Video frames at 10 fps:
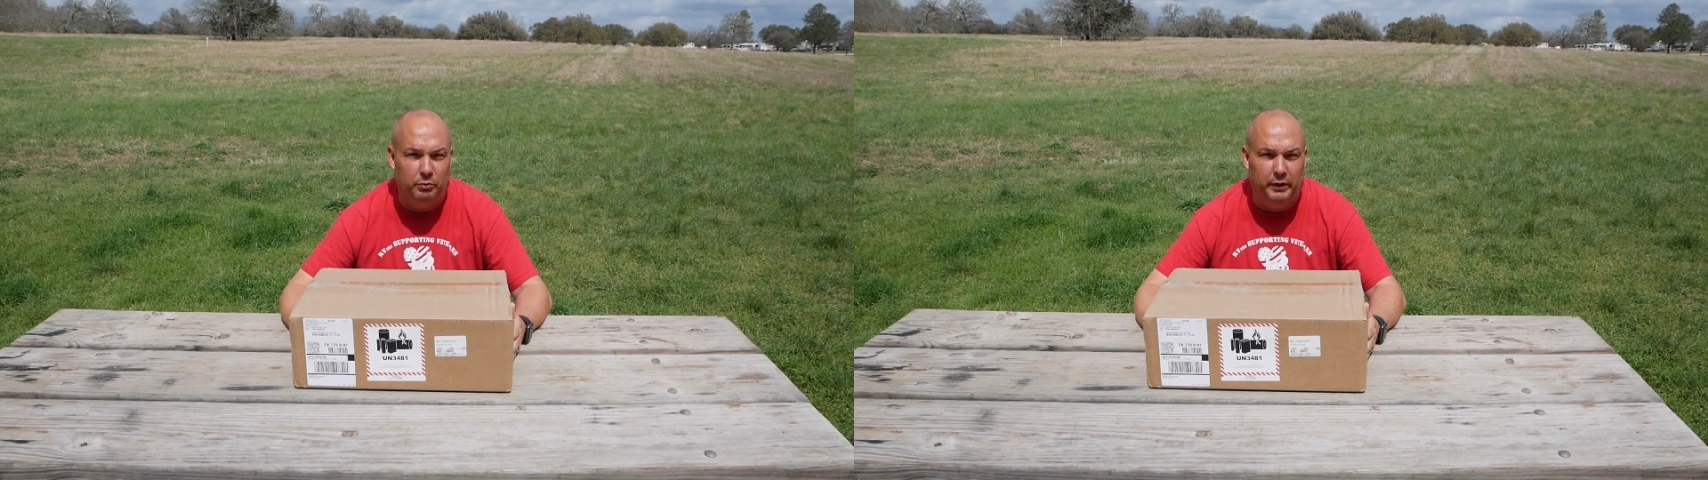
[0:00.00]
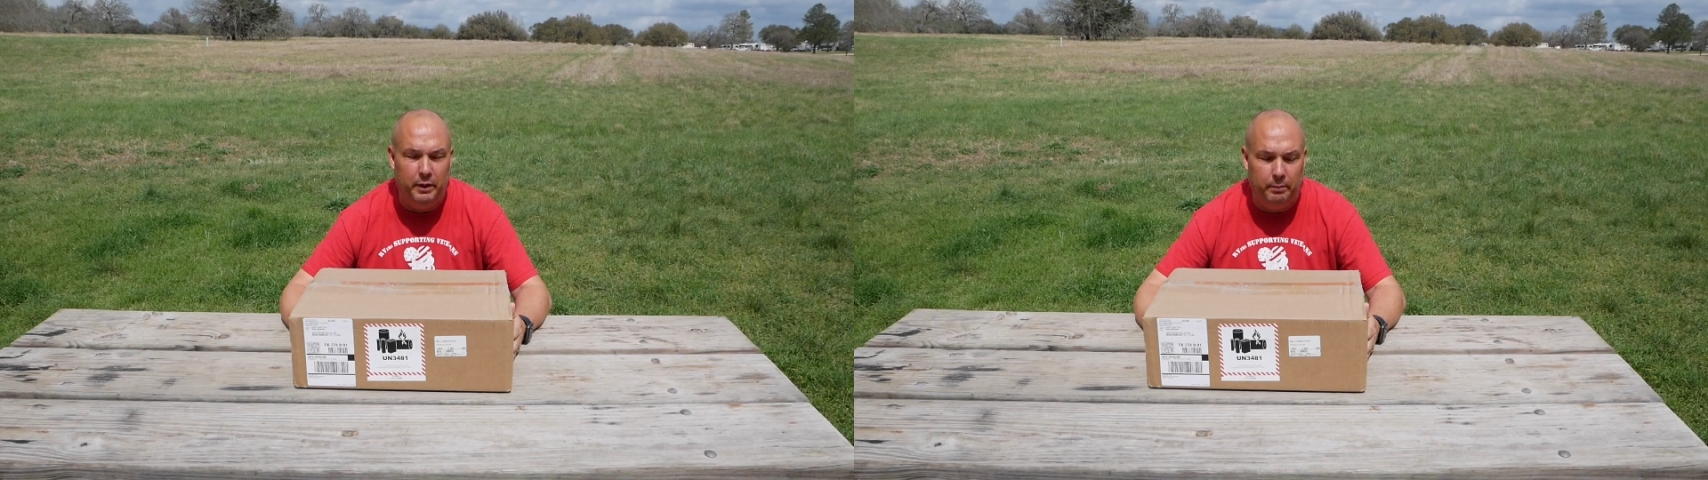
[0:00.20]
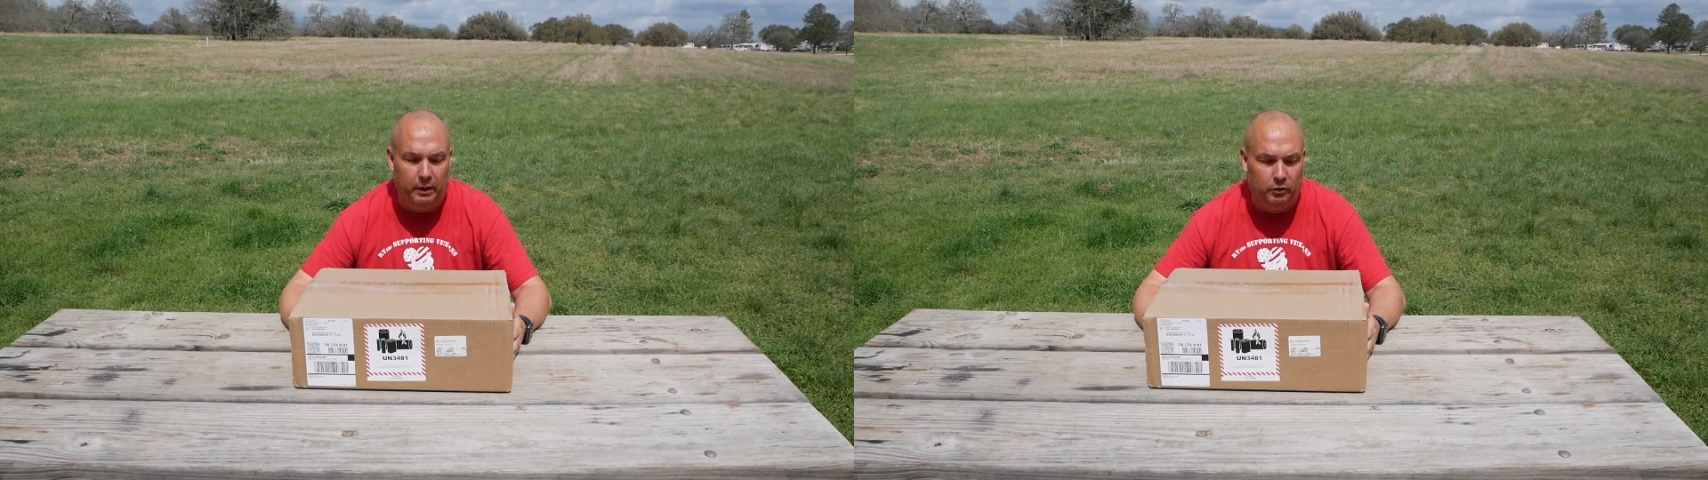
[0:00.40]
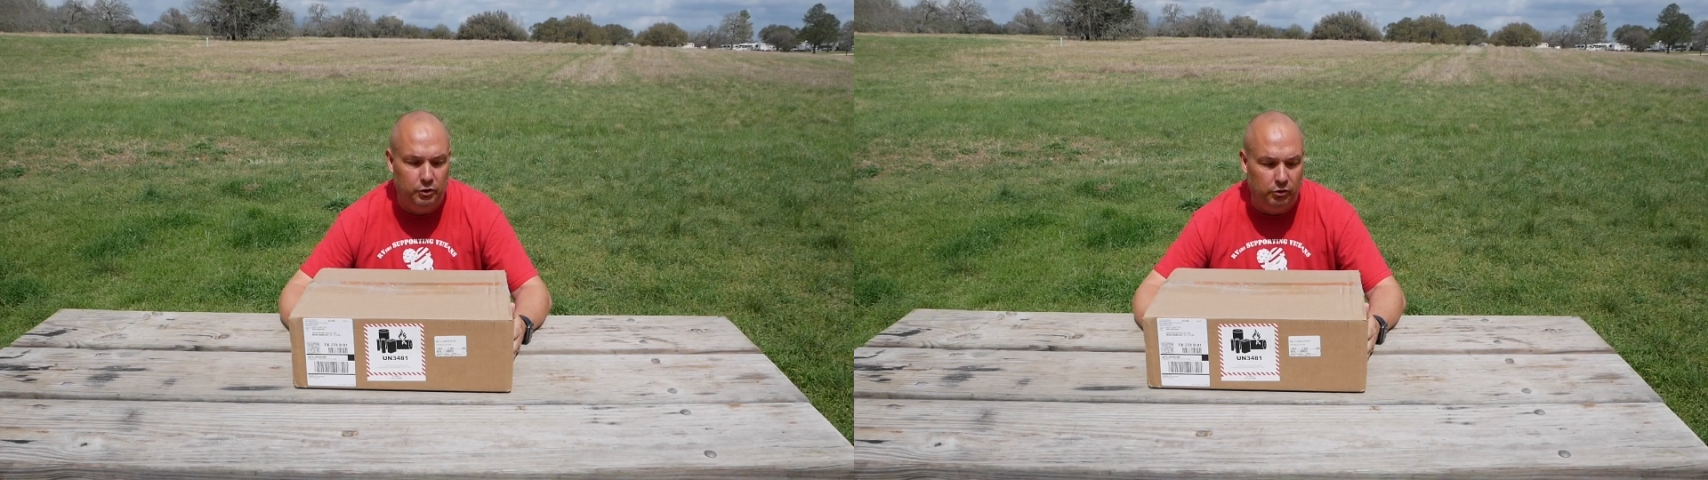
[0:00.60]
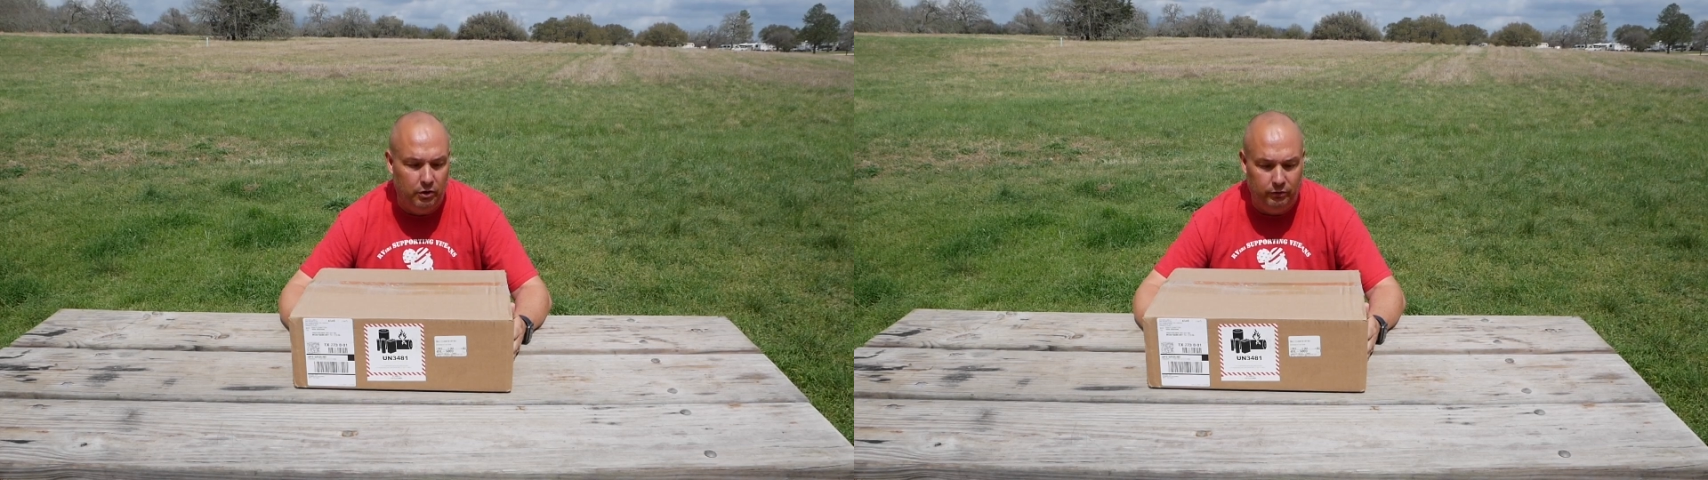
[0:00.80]
really about the
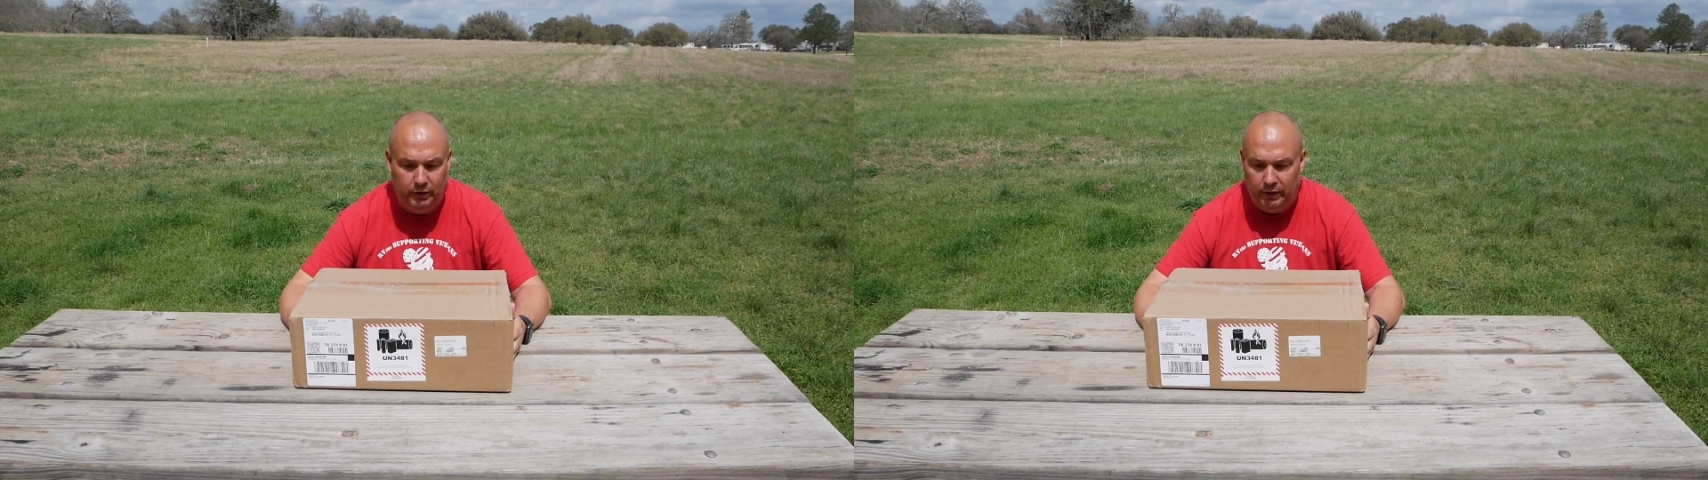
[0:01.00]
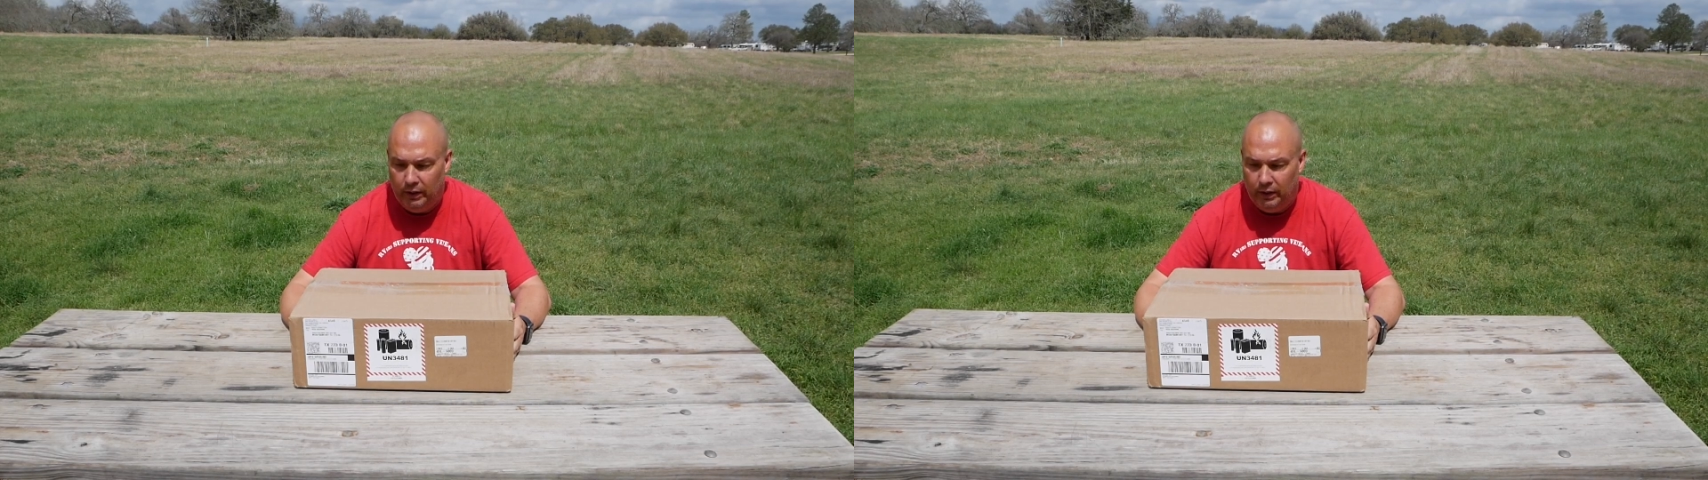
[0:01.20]
drone,